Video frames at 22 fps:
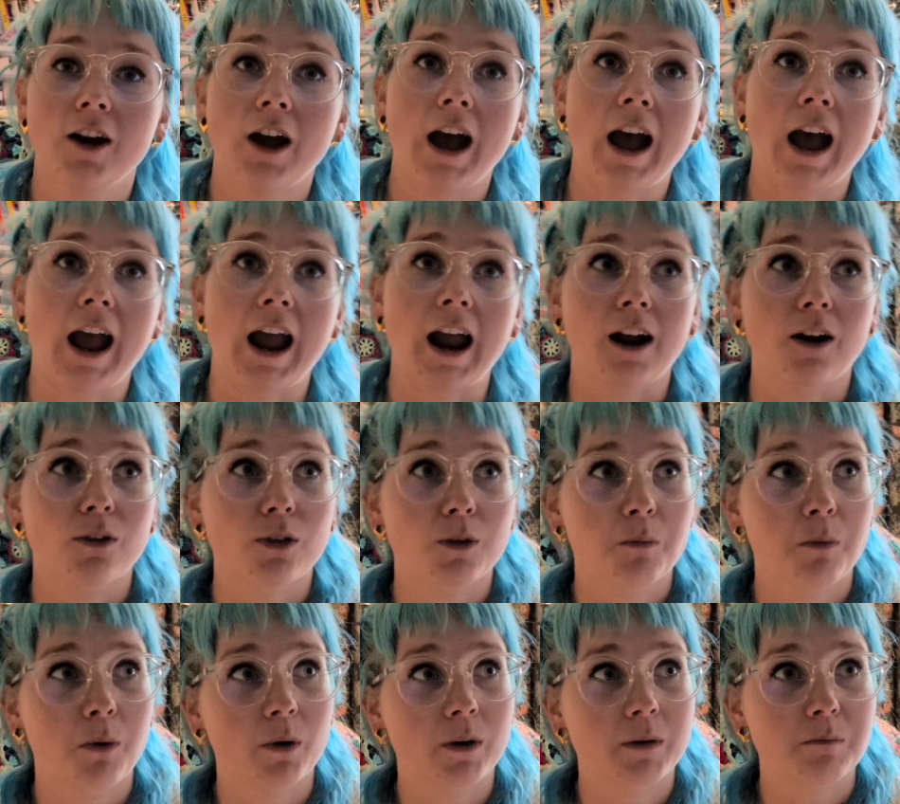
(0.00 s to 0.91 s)
how the
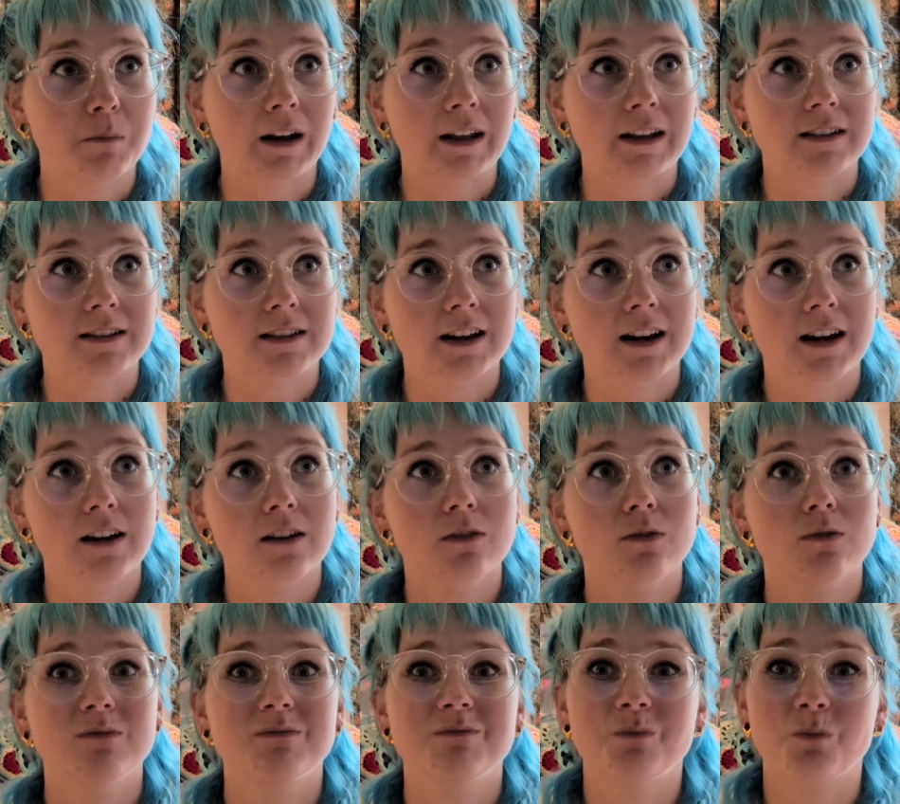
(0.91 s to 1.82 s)
point plays
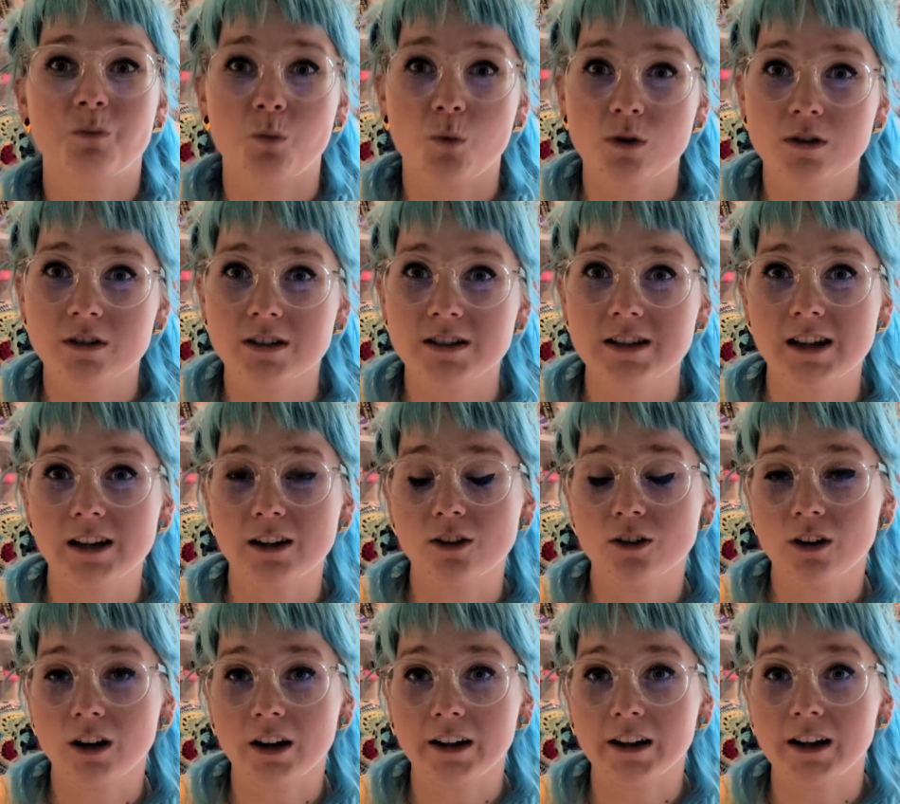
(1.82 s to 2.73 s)
out, what does it
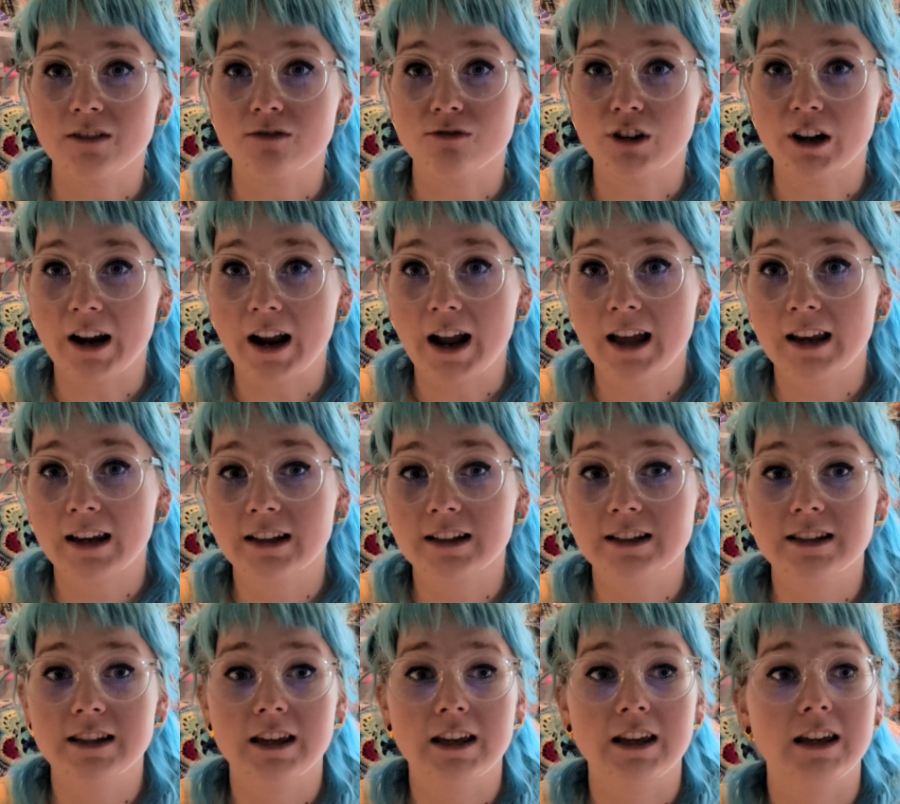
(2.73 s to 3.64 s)
look like in
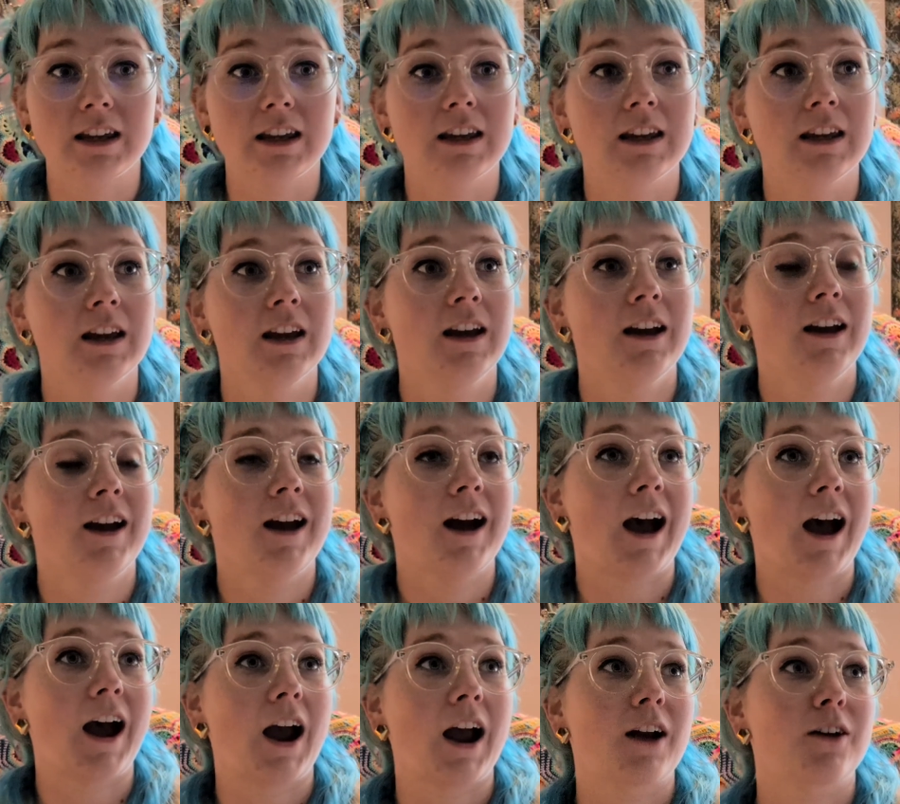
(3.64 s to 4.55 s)
reality,
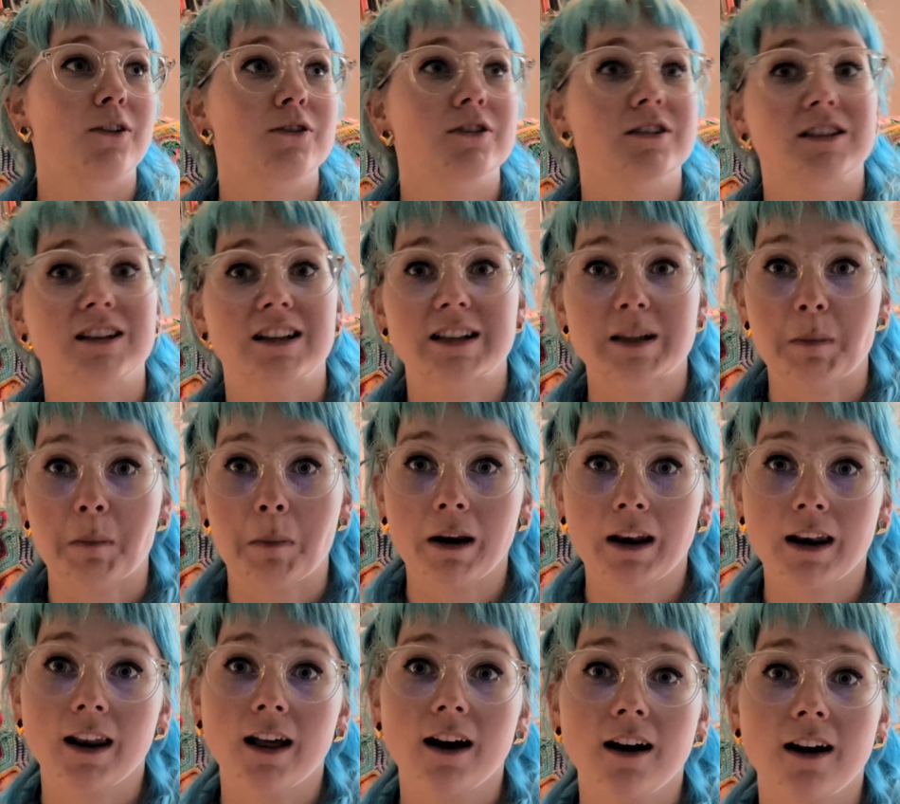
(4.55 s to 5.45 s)
how does this
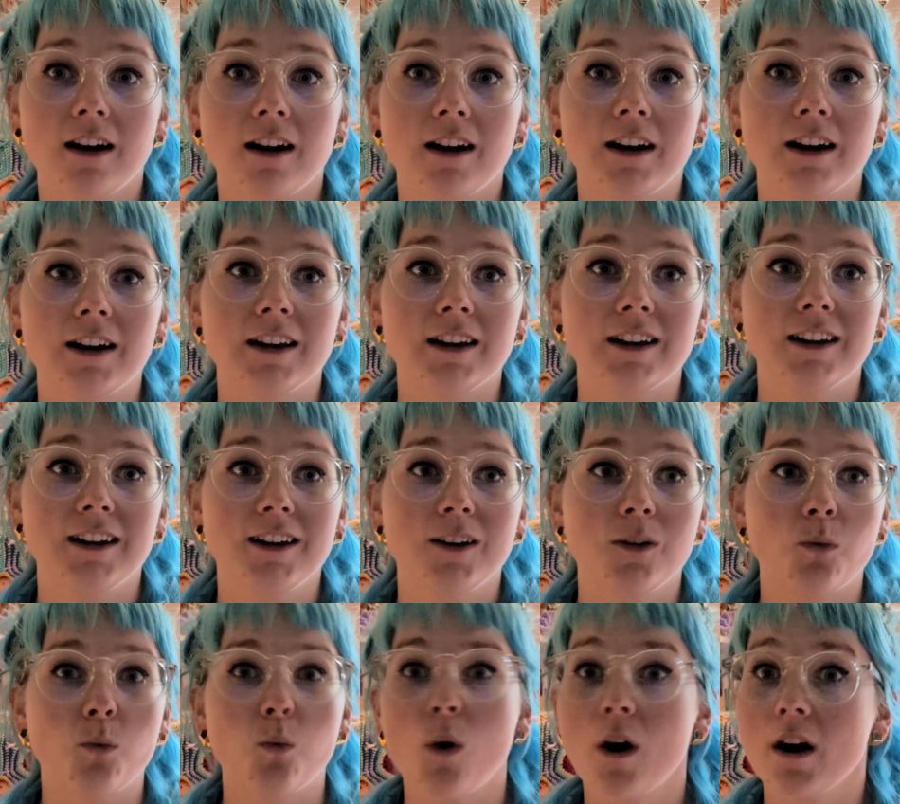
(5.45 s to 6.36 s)
apply,
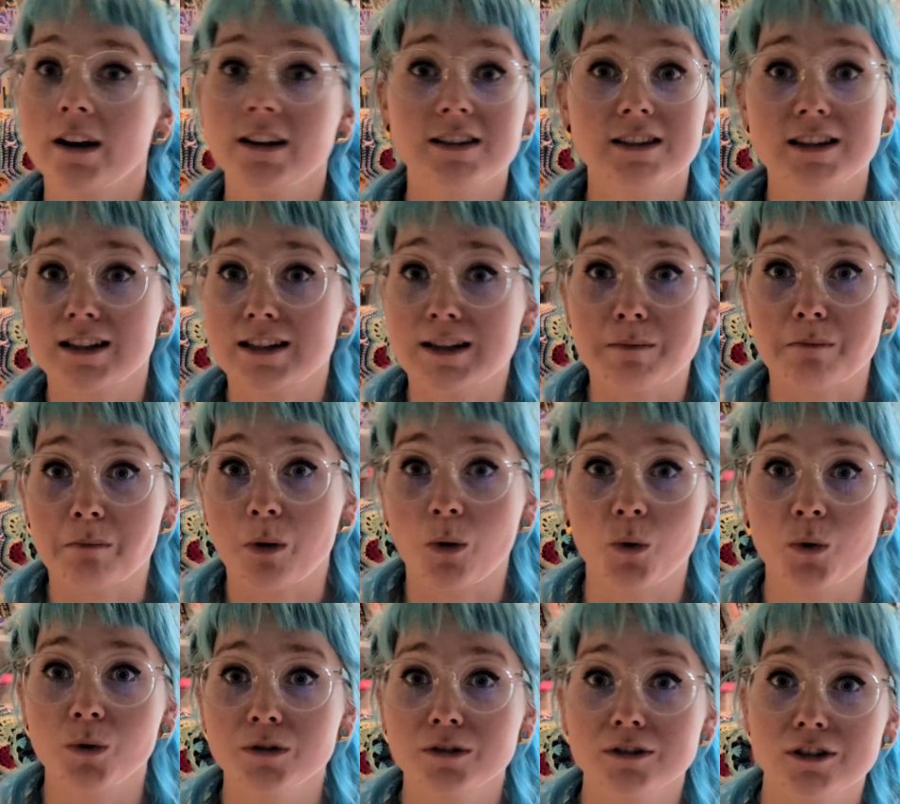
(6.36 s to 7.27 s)
why is this
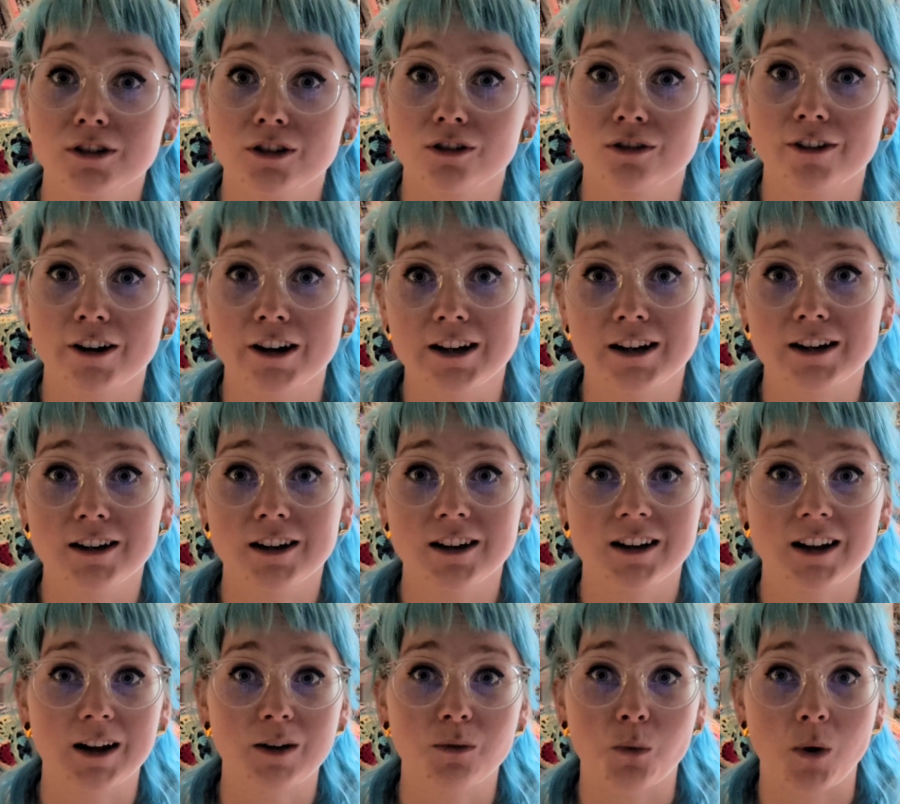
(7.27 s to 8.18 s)
important to your reader,
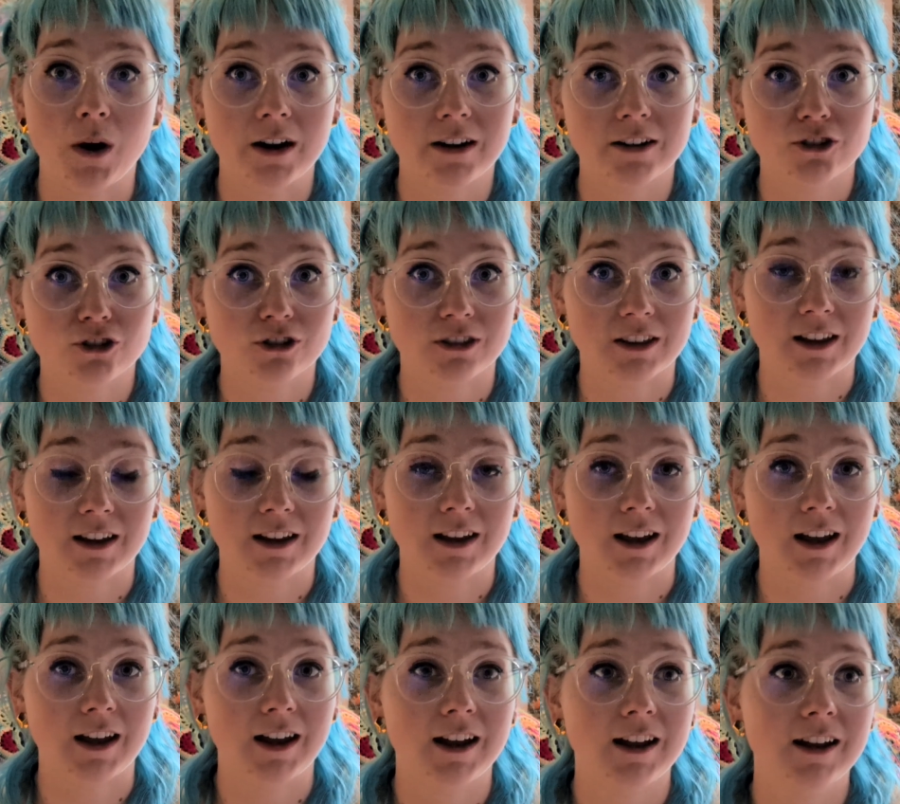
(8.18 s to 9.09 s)
like why should they
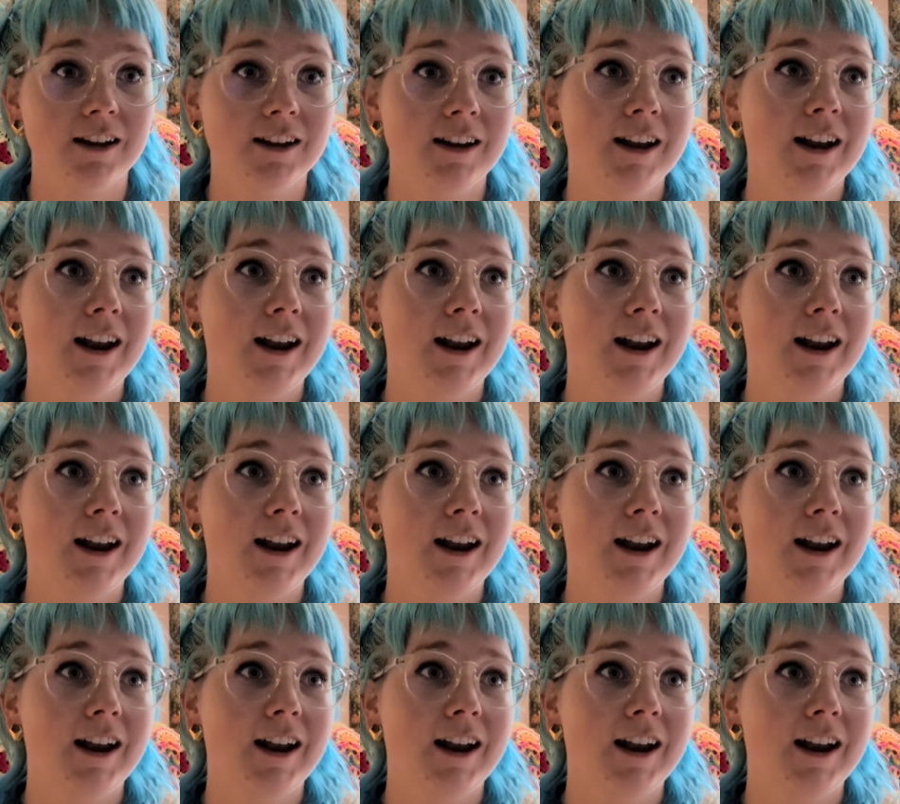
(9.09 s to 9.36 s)
care?